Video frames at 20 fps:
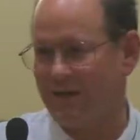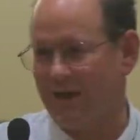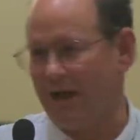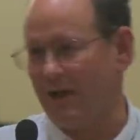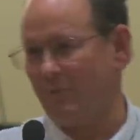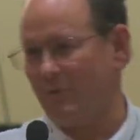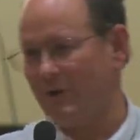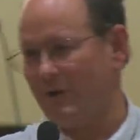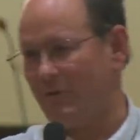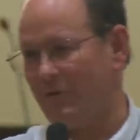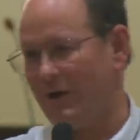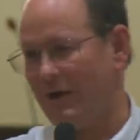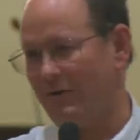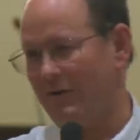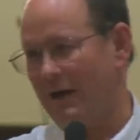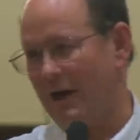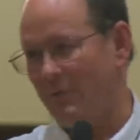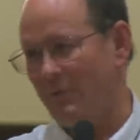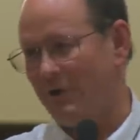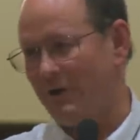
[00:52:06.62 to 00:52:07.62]
I went
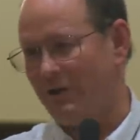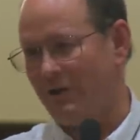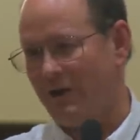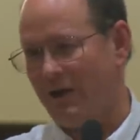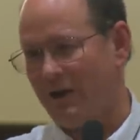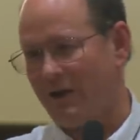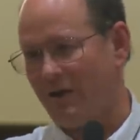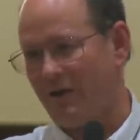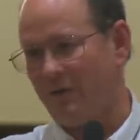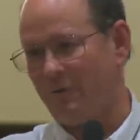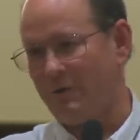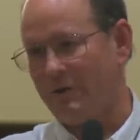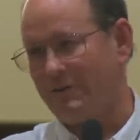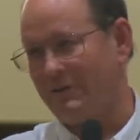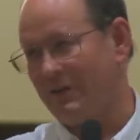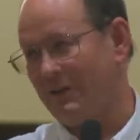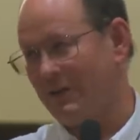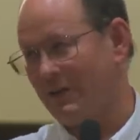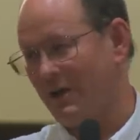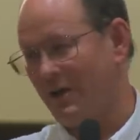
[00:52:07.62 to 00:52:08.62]
around, I went along all the way
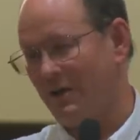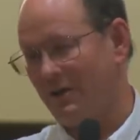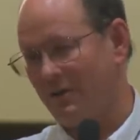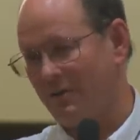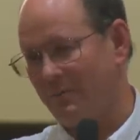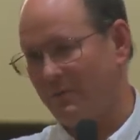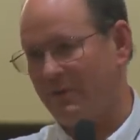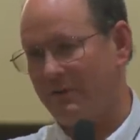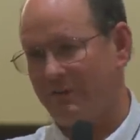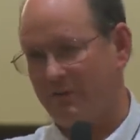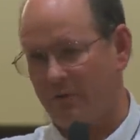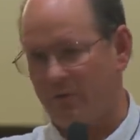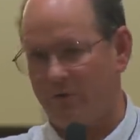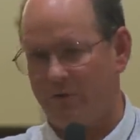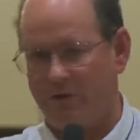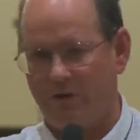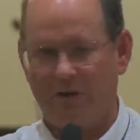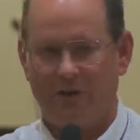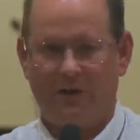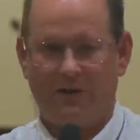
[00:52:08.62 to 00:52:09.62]
telling all of them that they
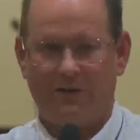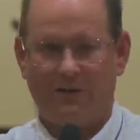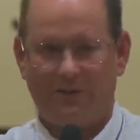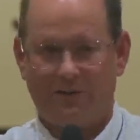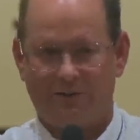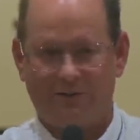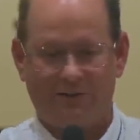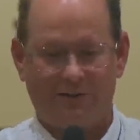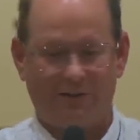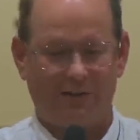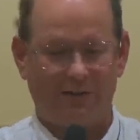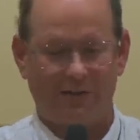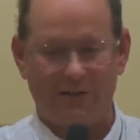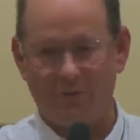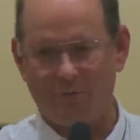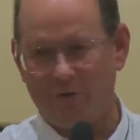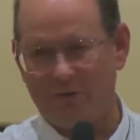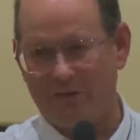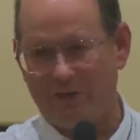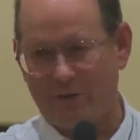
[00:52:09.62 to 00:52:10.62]
were, telling
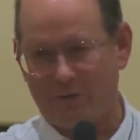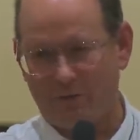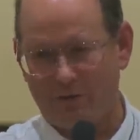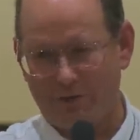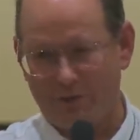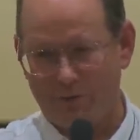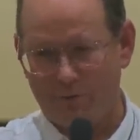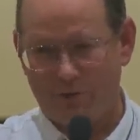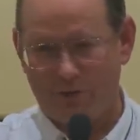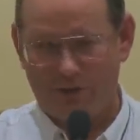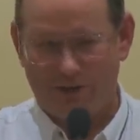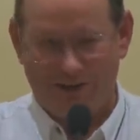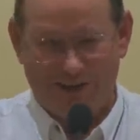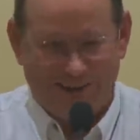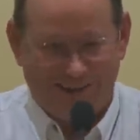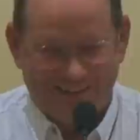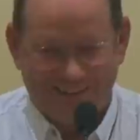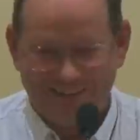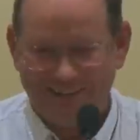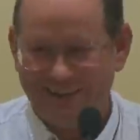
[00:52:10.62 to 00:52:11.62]
them what they really were.
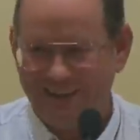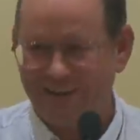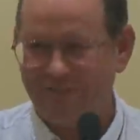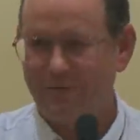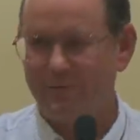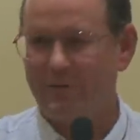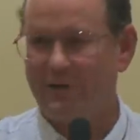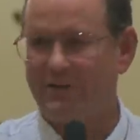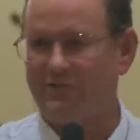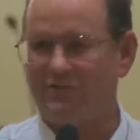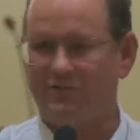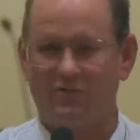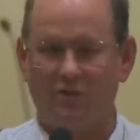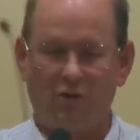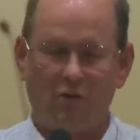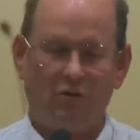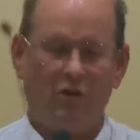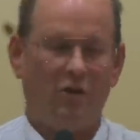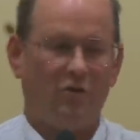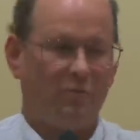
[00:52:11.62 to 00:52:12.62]
Everybody says,
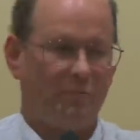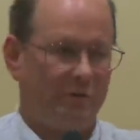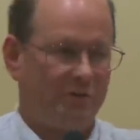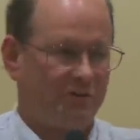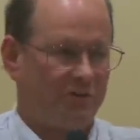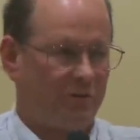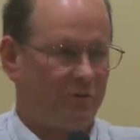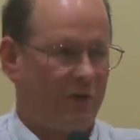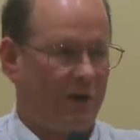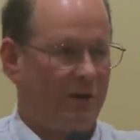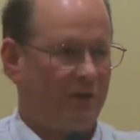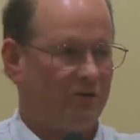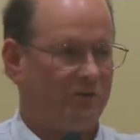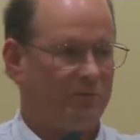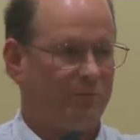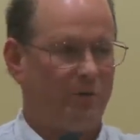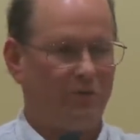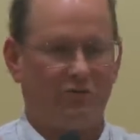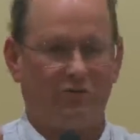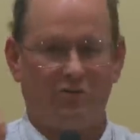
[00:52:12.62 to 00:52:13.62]
no, no, Mister Ray, you're
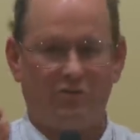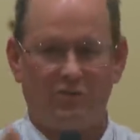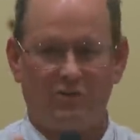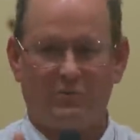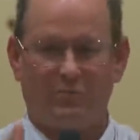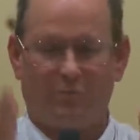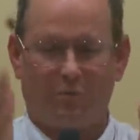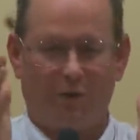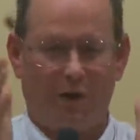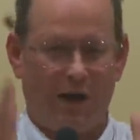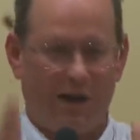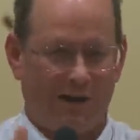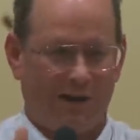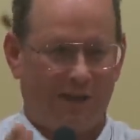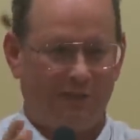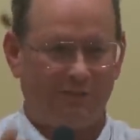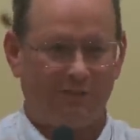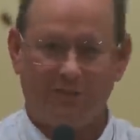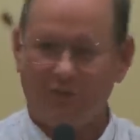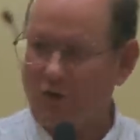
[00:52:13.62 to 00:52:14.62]
supposed to just pray. And
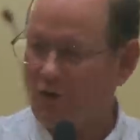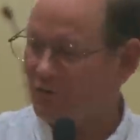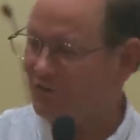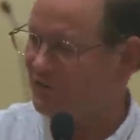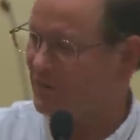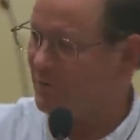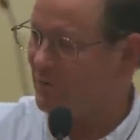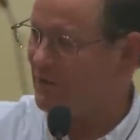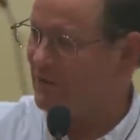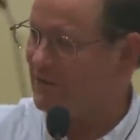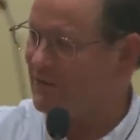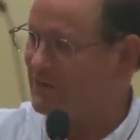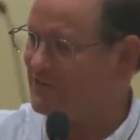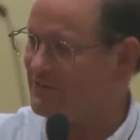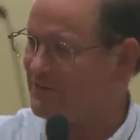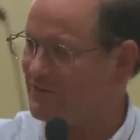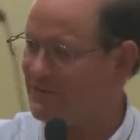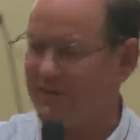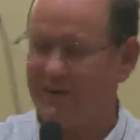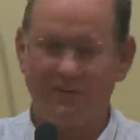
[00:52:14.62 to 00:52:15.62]
I said, no, somebody needs
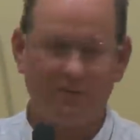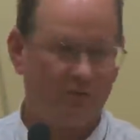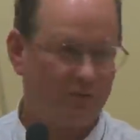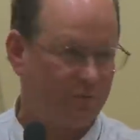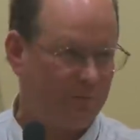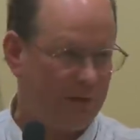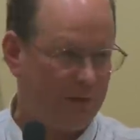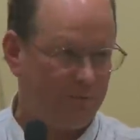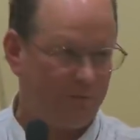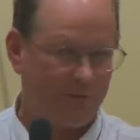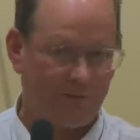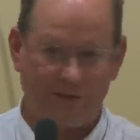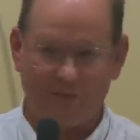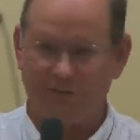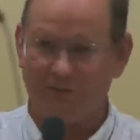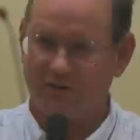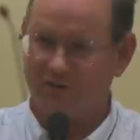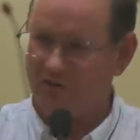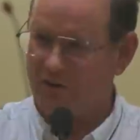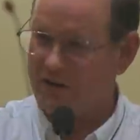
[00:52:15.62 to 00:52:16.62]
to tell those people
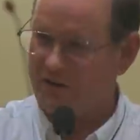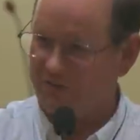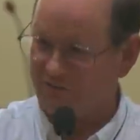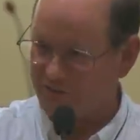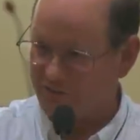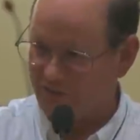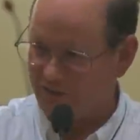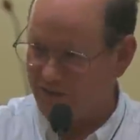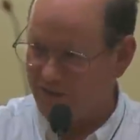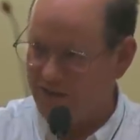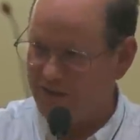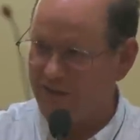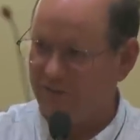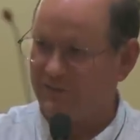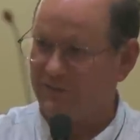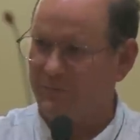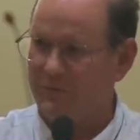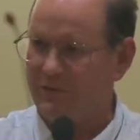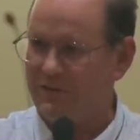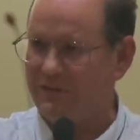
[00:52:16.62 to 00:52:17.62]
that they're crazy.
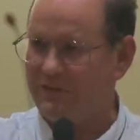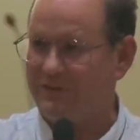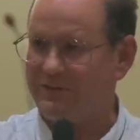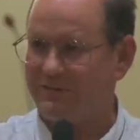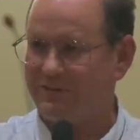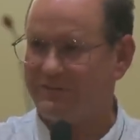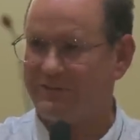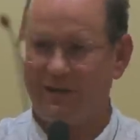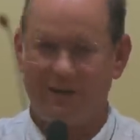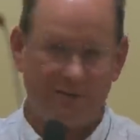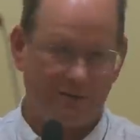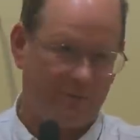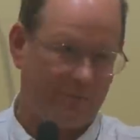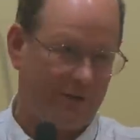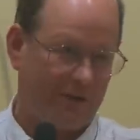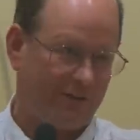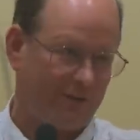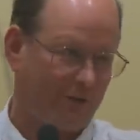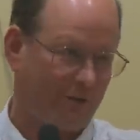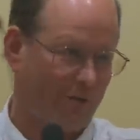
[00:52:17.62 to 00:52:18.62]
Somebody needs to tell them
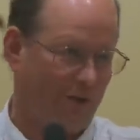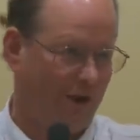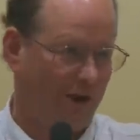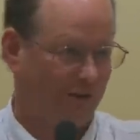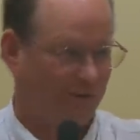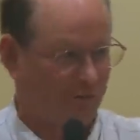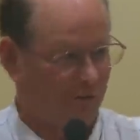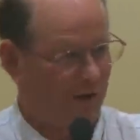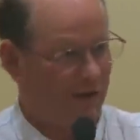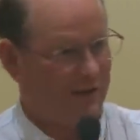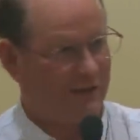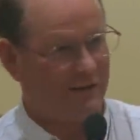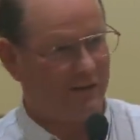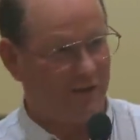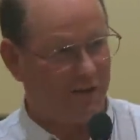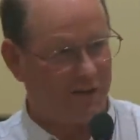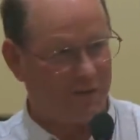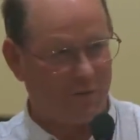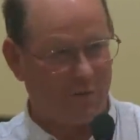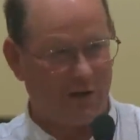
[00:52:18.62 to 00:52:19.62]
that they're wrong. So I did
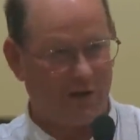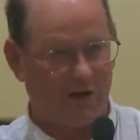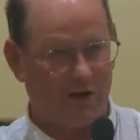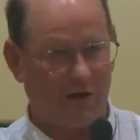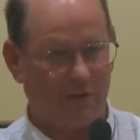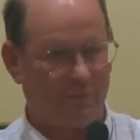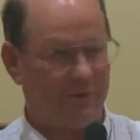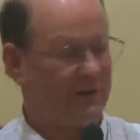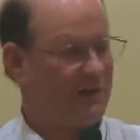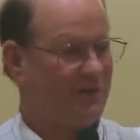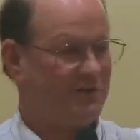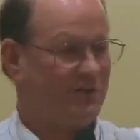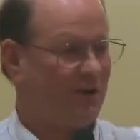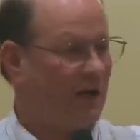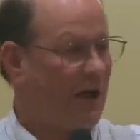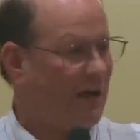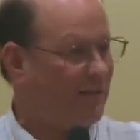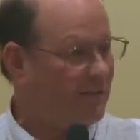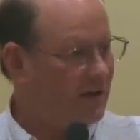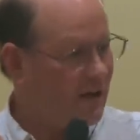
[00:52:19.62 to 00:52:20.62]
all the way along, because
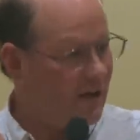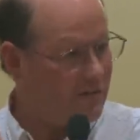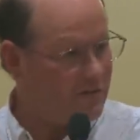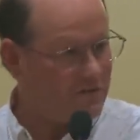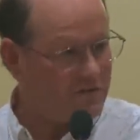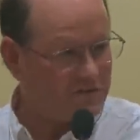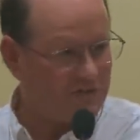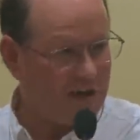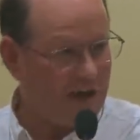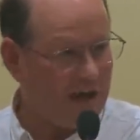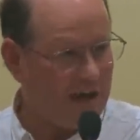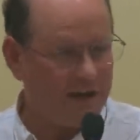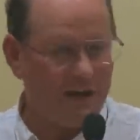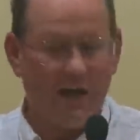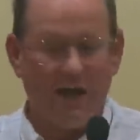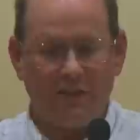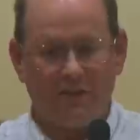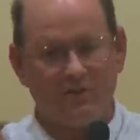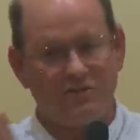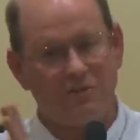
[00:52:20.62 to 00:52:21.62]
they're on the other side.
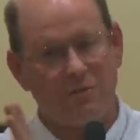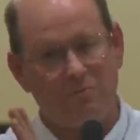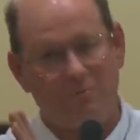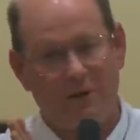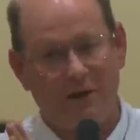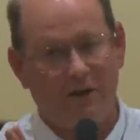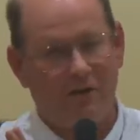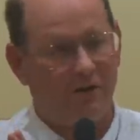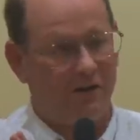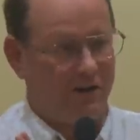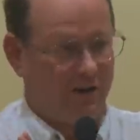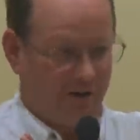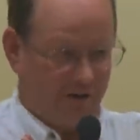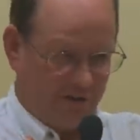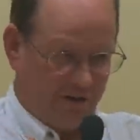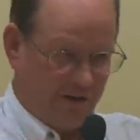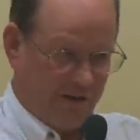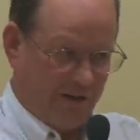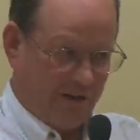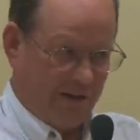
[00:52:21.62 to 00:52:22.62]
There's a barrier.